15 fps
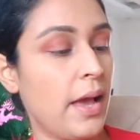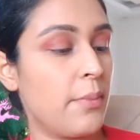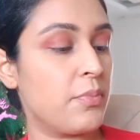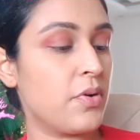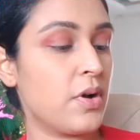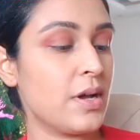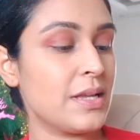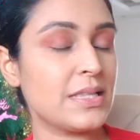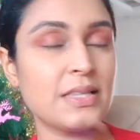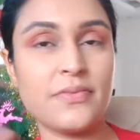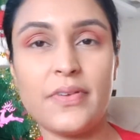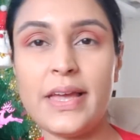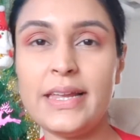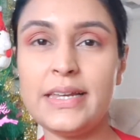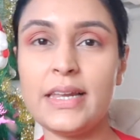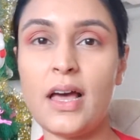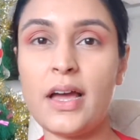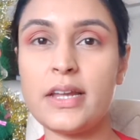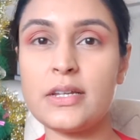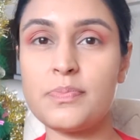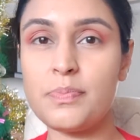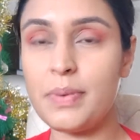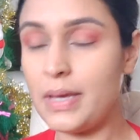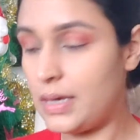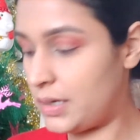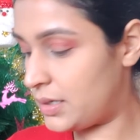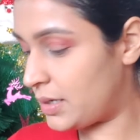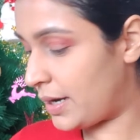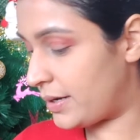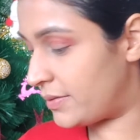camera. It's a very light
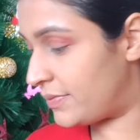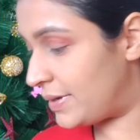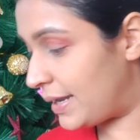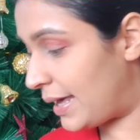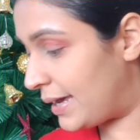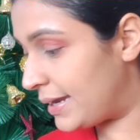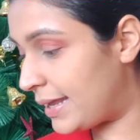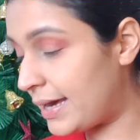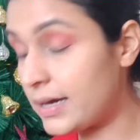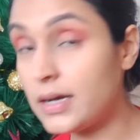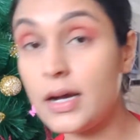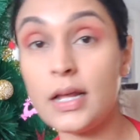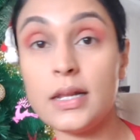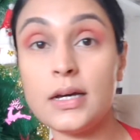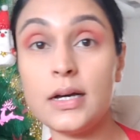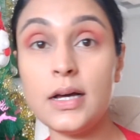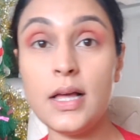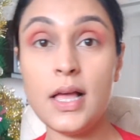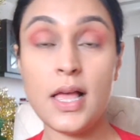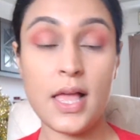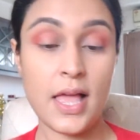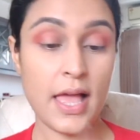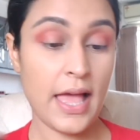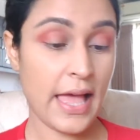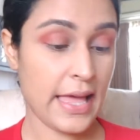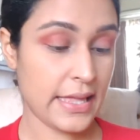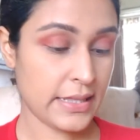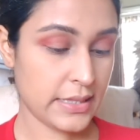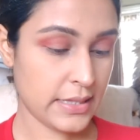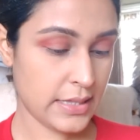pink, kind of a lilac color,
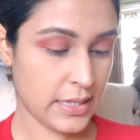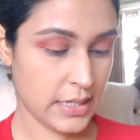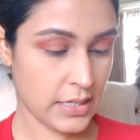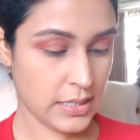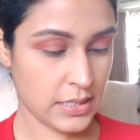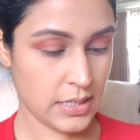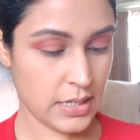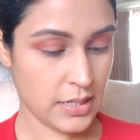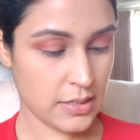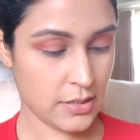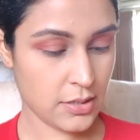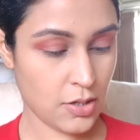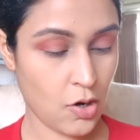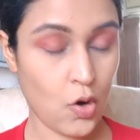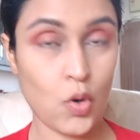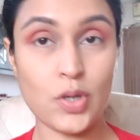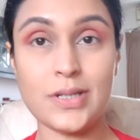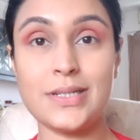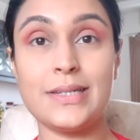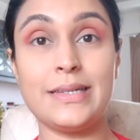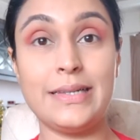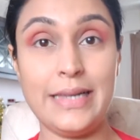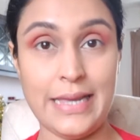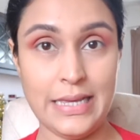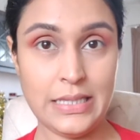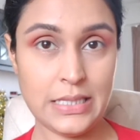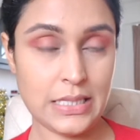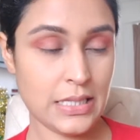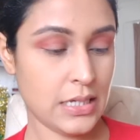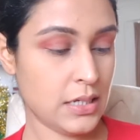and this is called
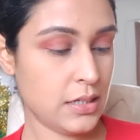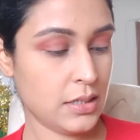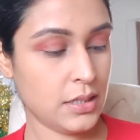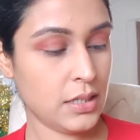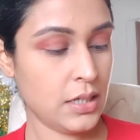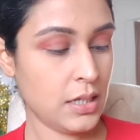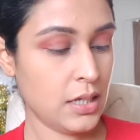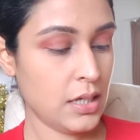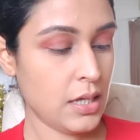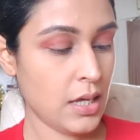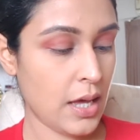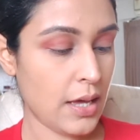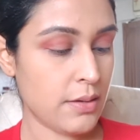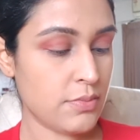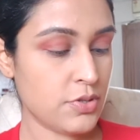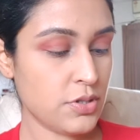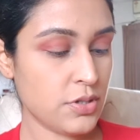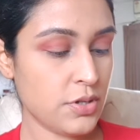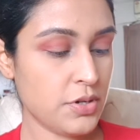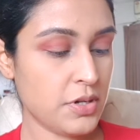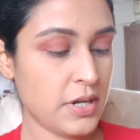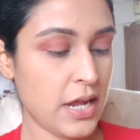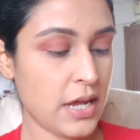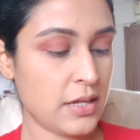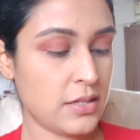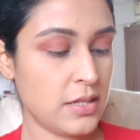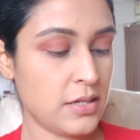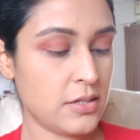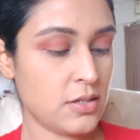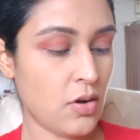Less. I'm just going to take
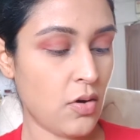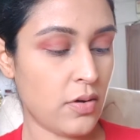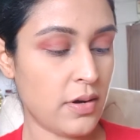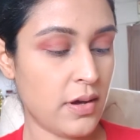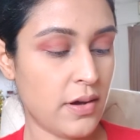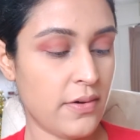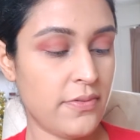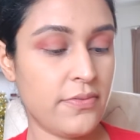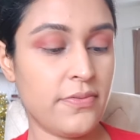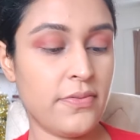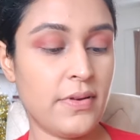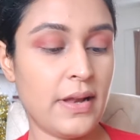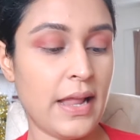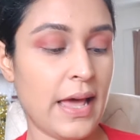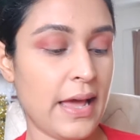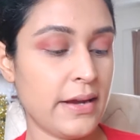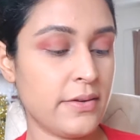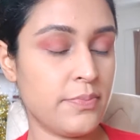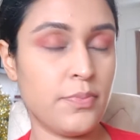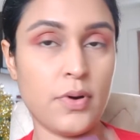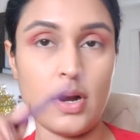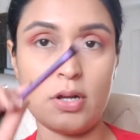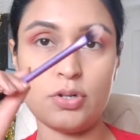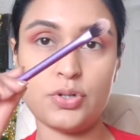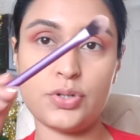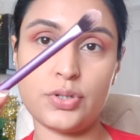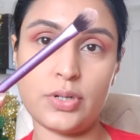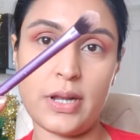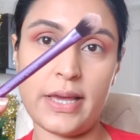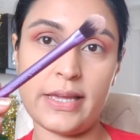this on a flat
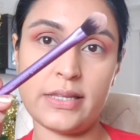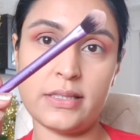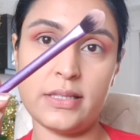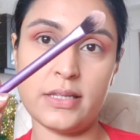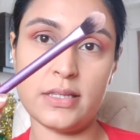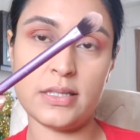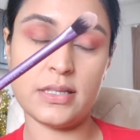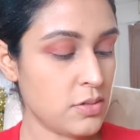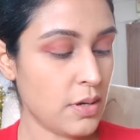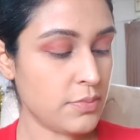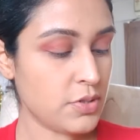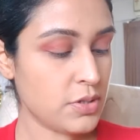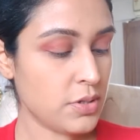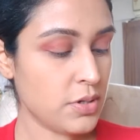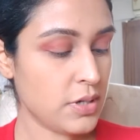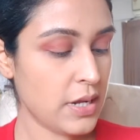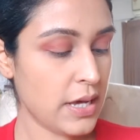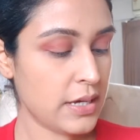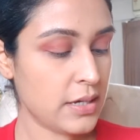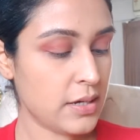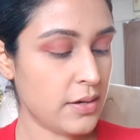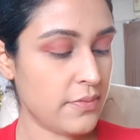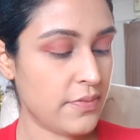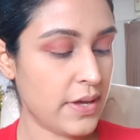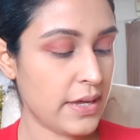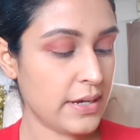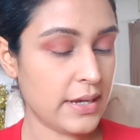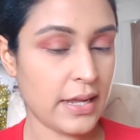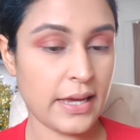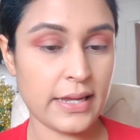brush like this. So I'm just going to take
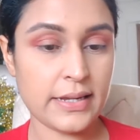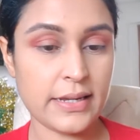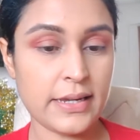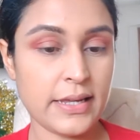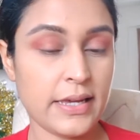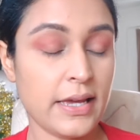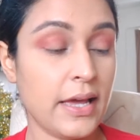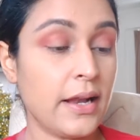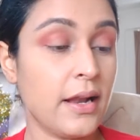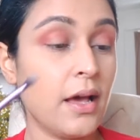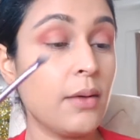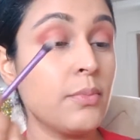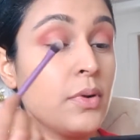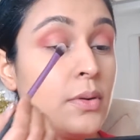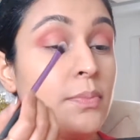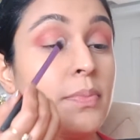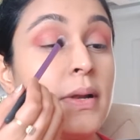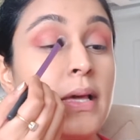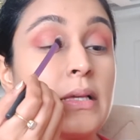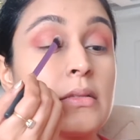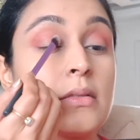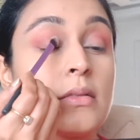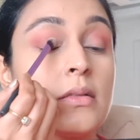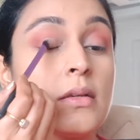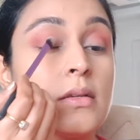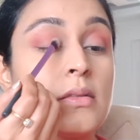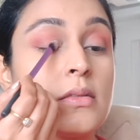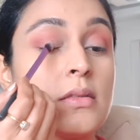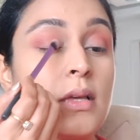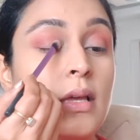very lightly and I'm going to place
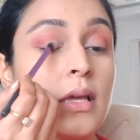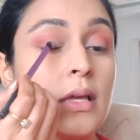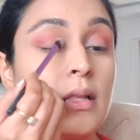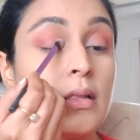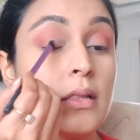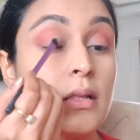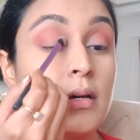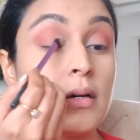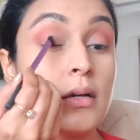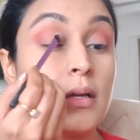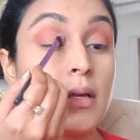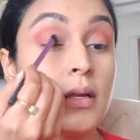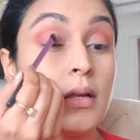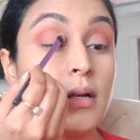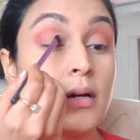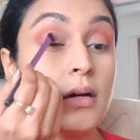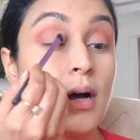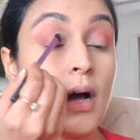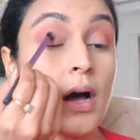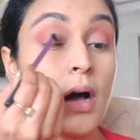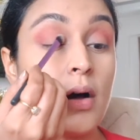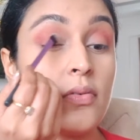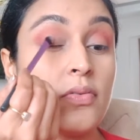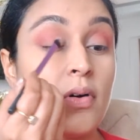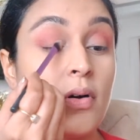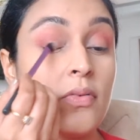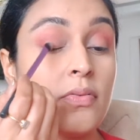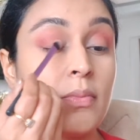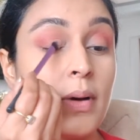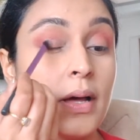this in the inner half
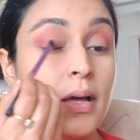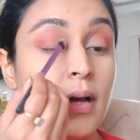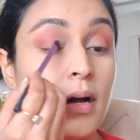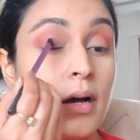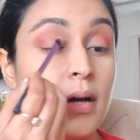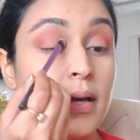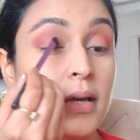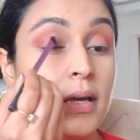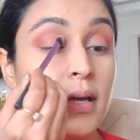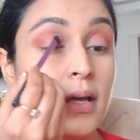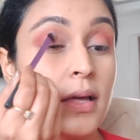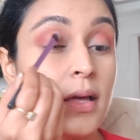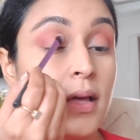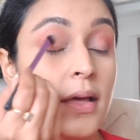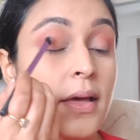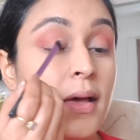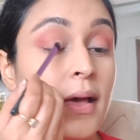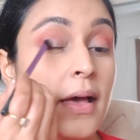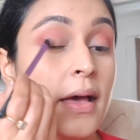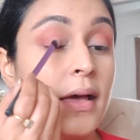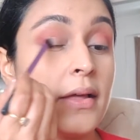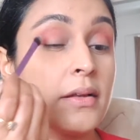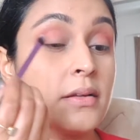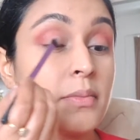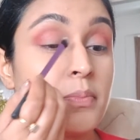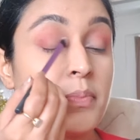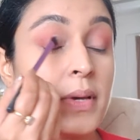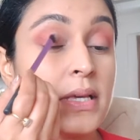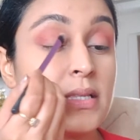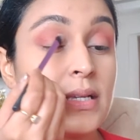of my eye and
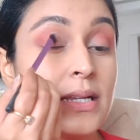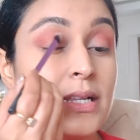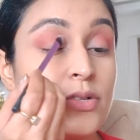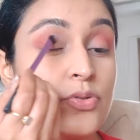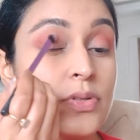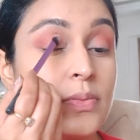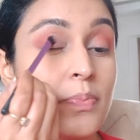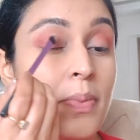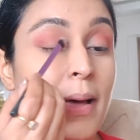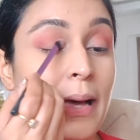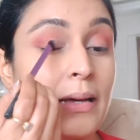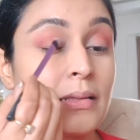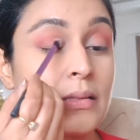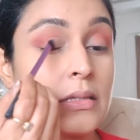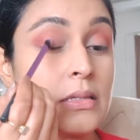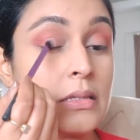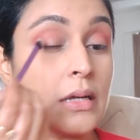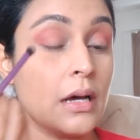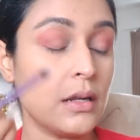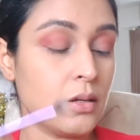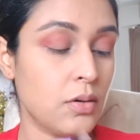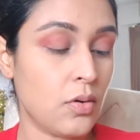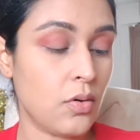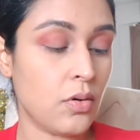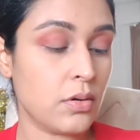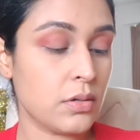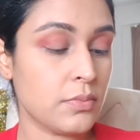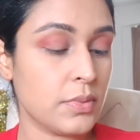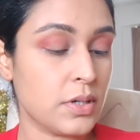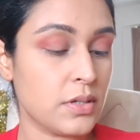basically just pack this color
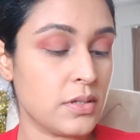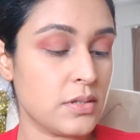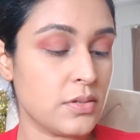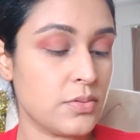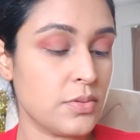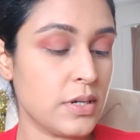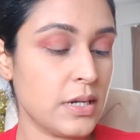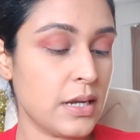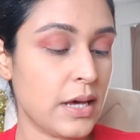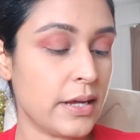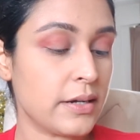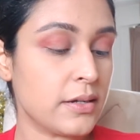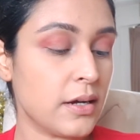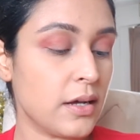on because it's a really light